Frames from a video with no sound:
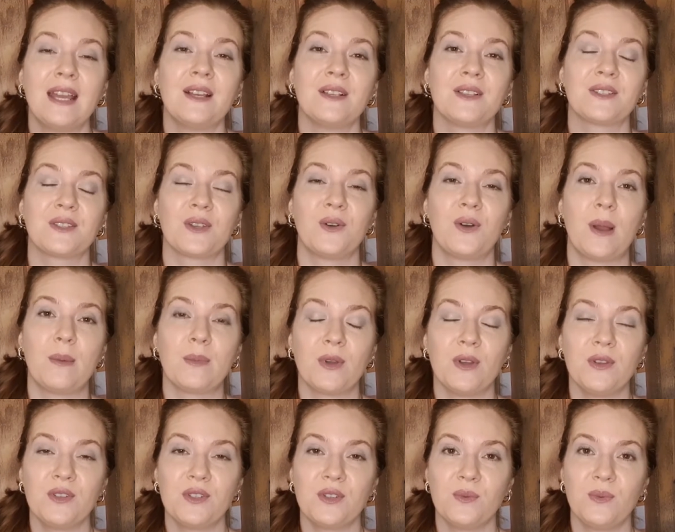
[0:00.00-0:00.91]
So I'm
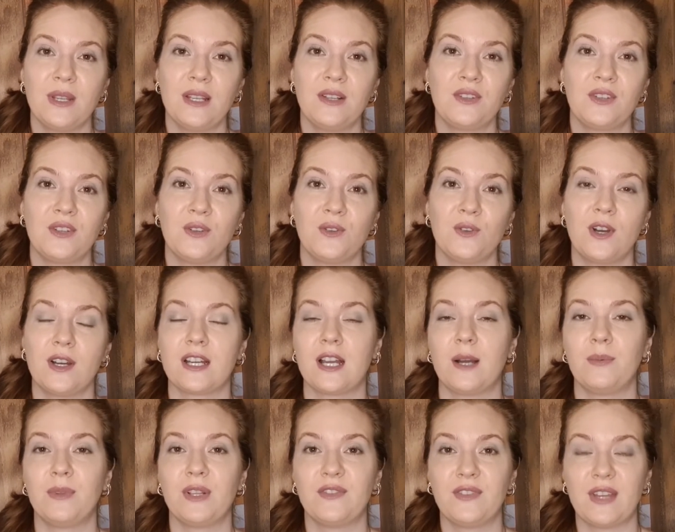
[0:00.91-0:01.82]
going to read you a
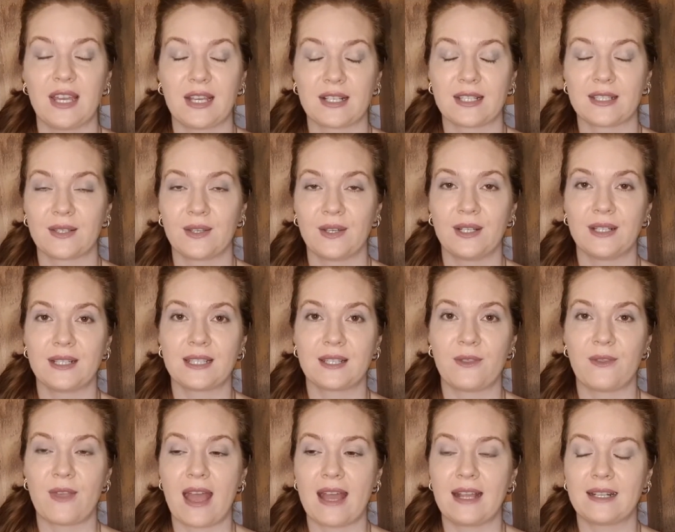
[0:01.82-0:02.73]
couple of excerpts
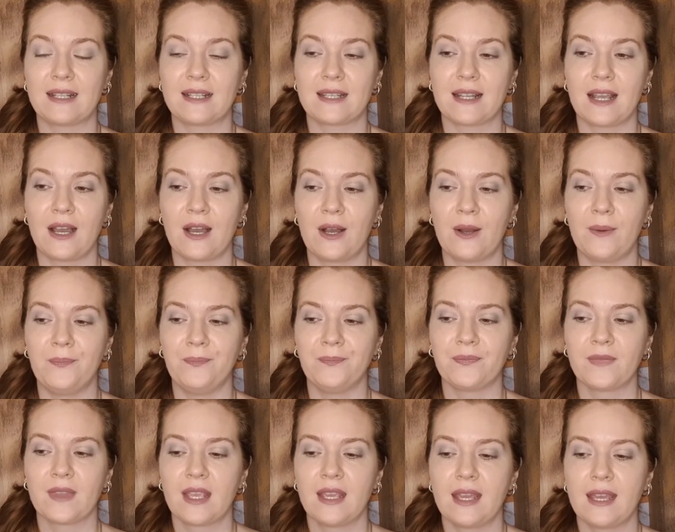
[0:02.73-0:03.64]
that
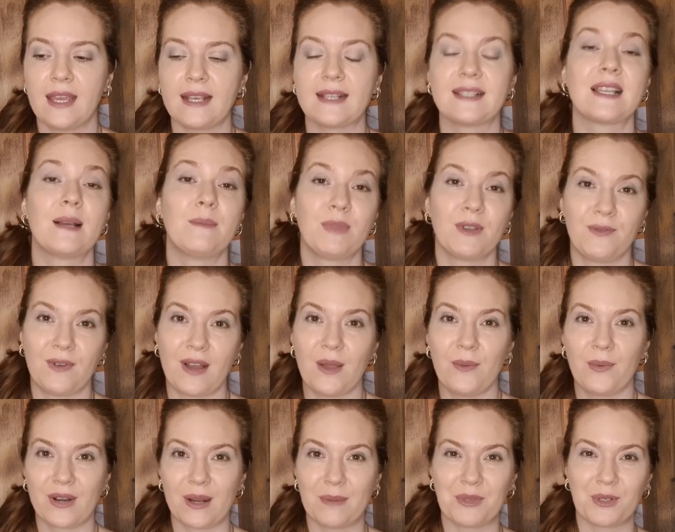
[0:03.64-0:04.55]
exemplify
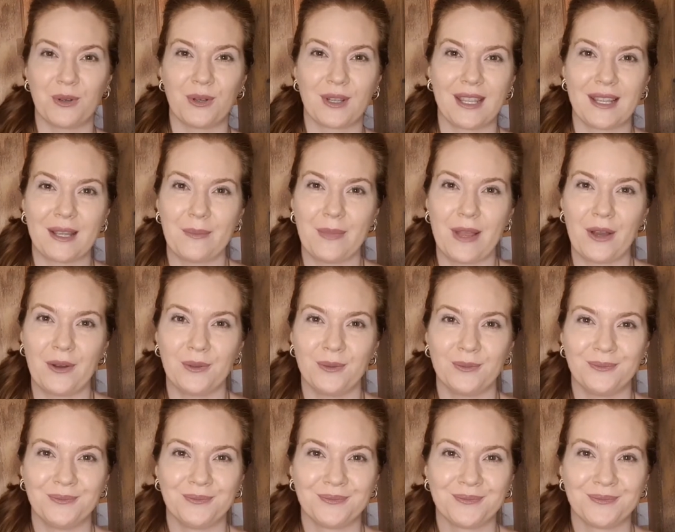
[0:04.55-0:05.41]
what I'm talking about.